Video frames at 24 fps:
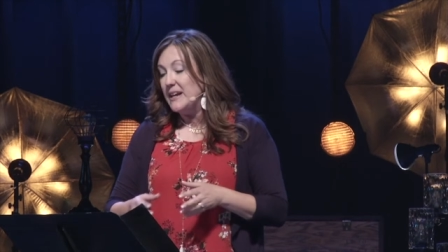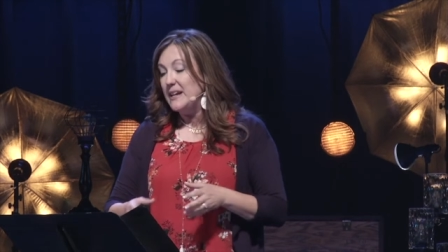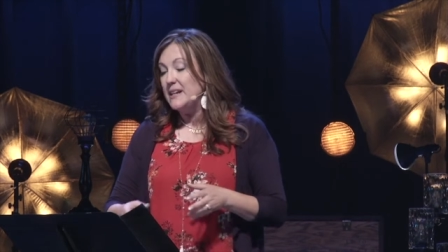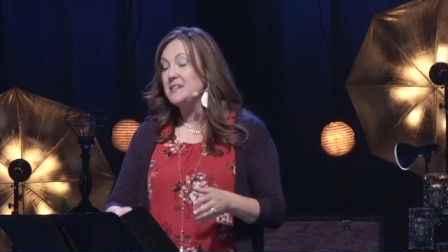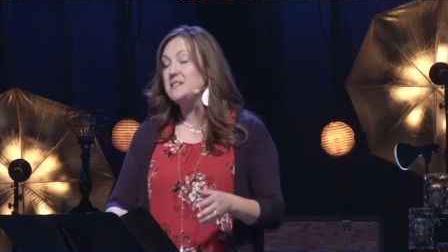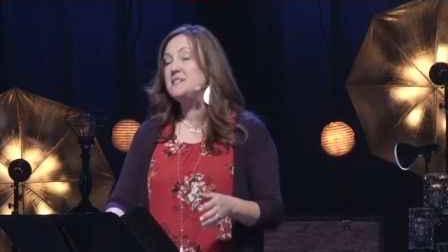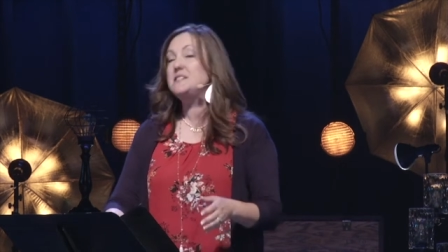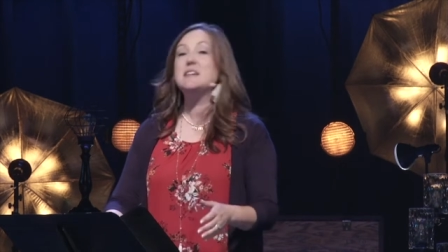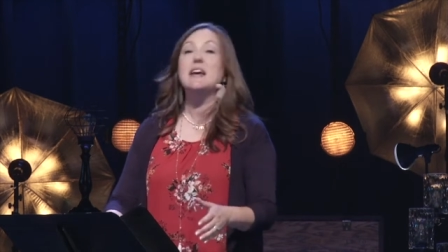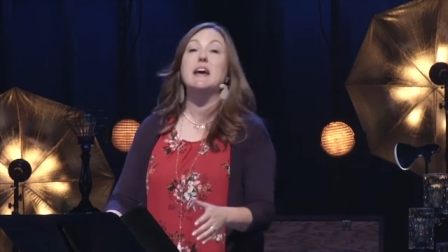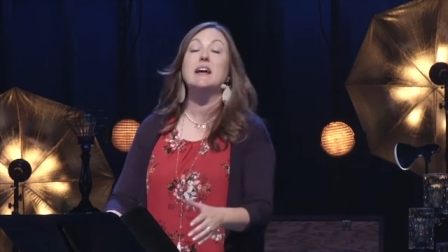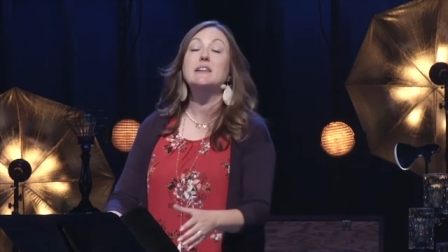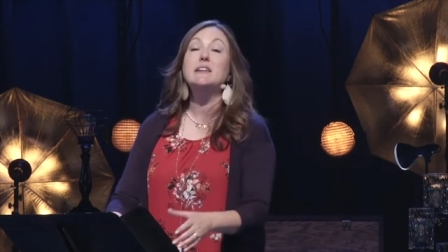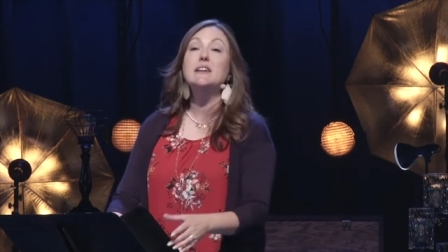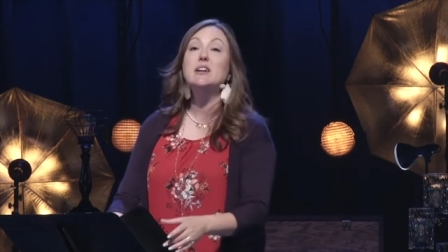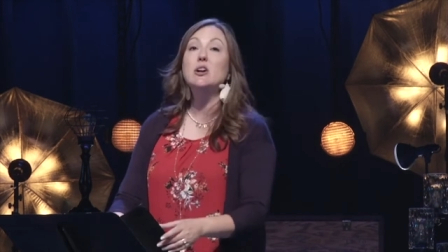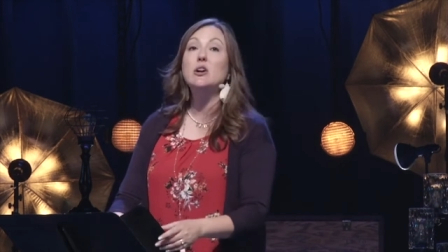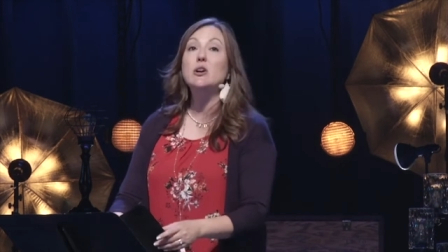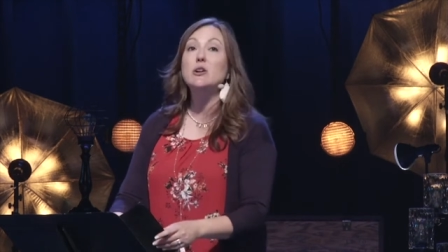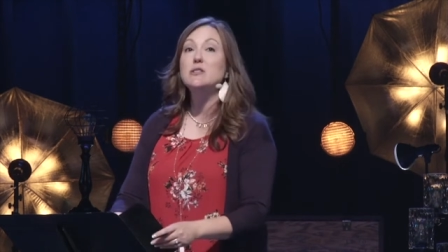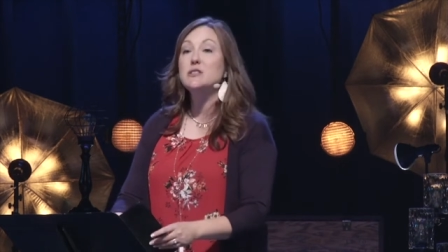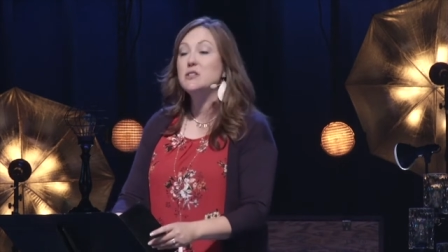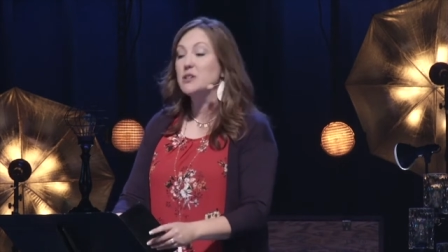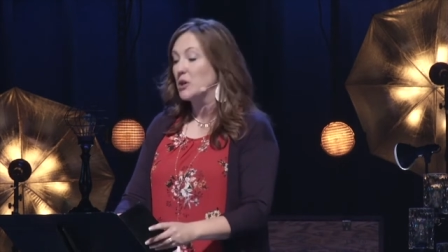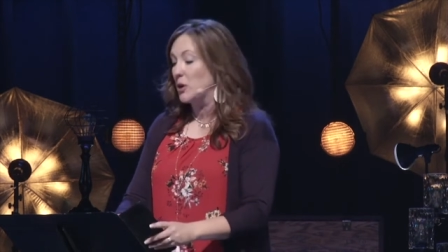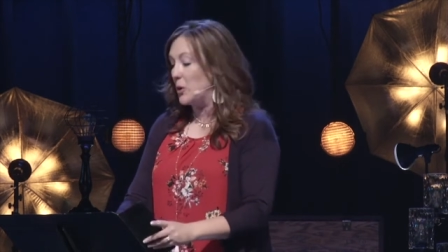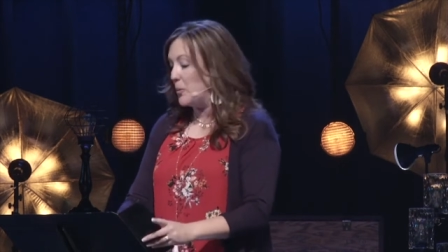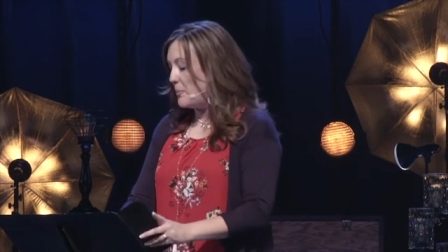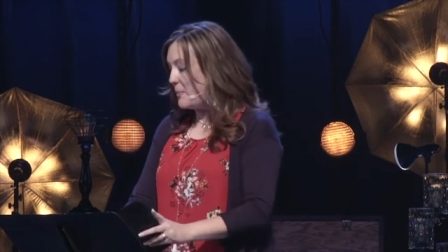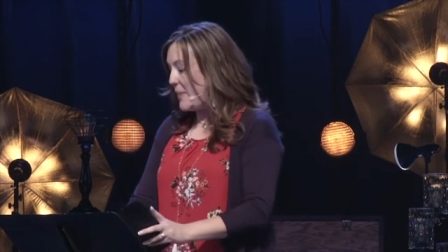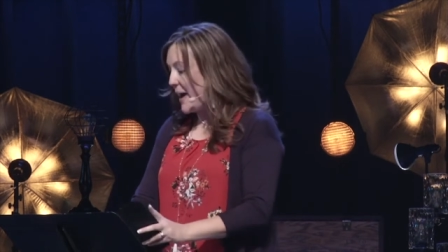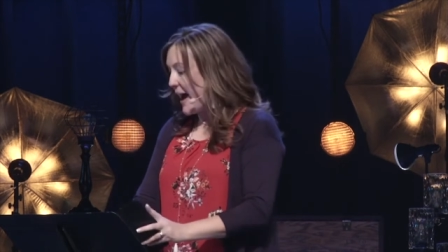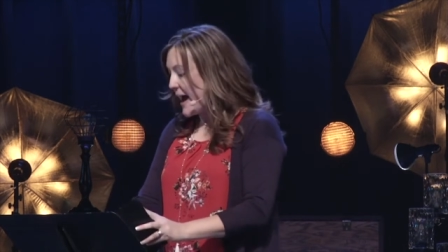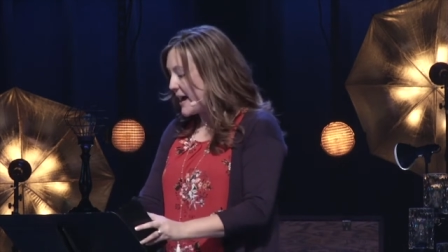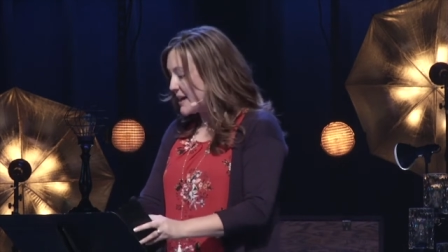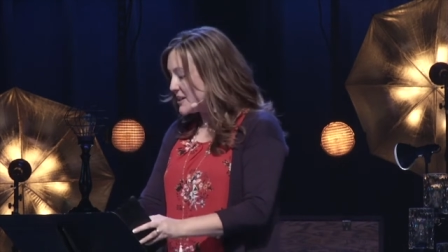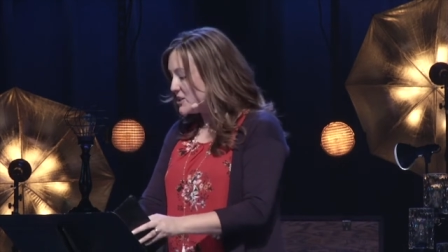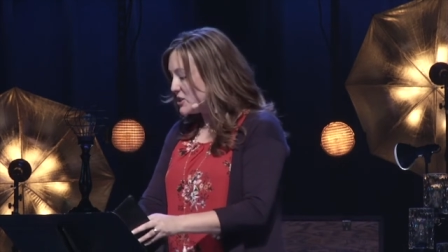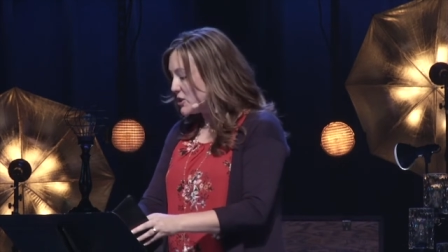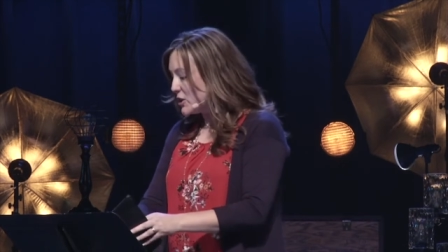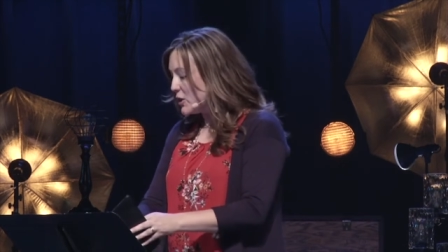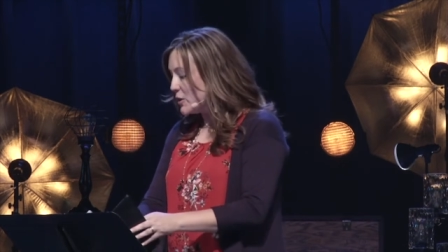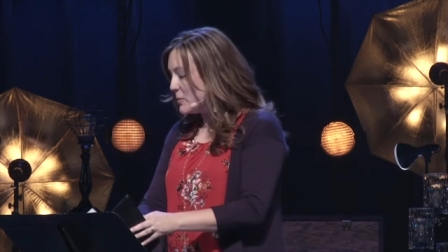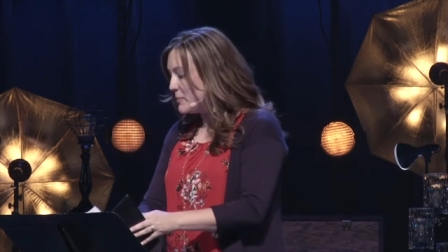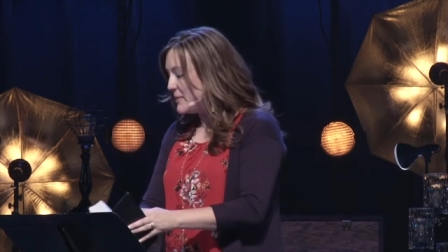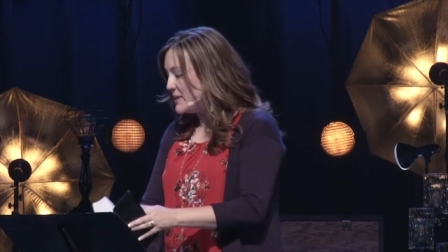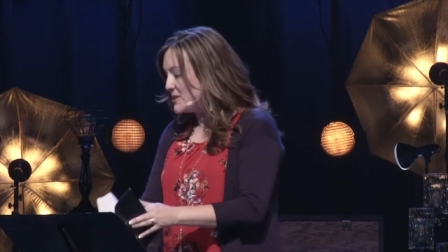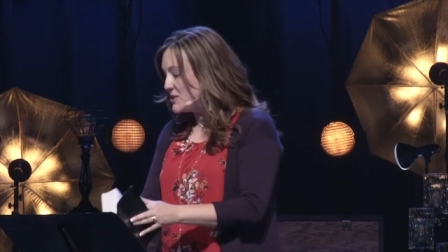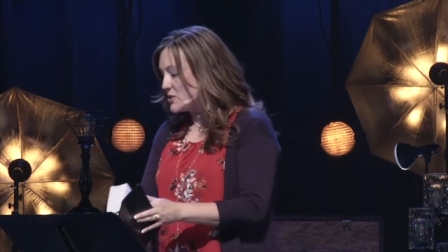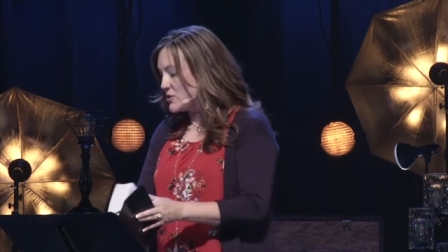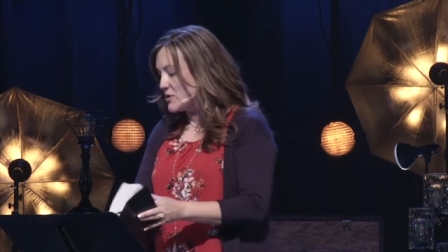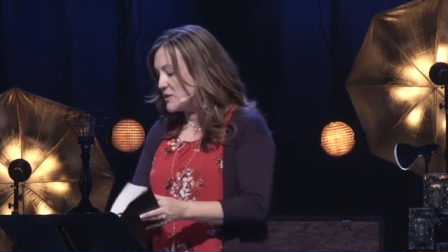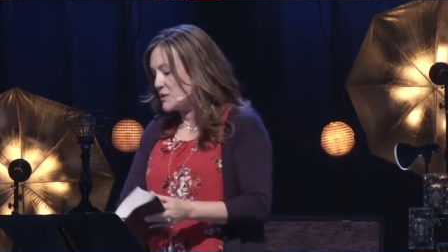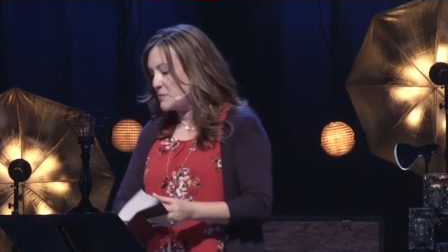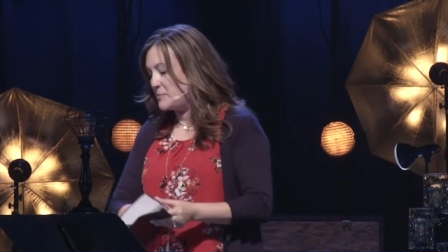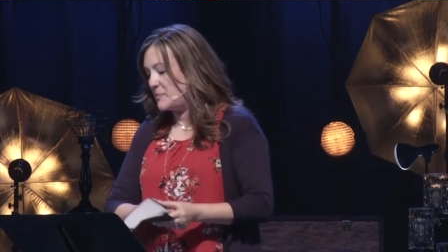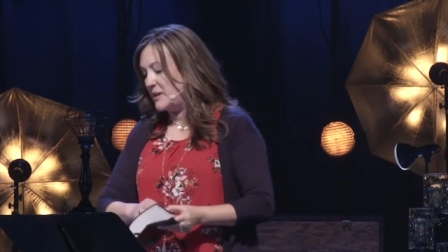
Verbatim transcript: He's telling her to go back to her mistress,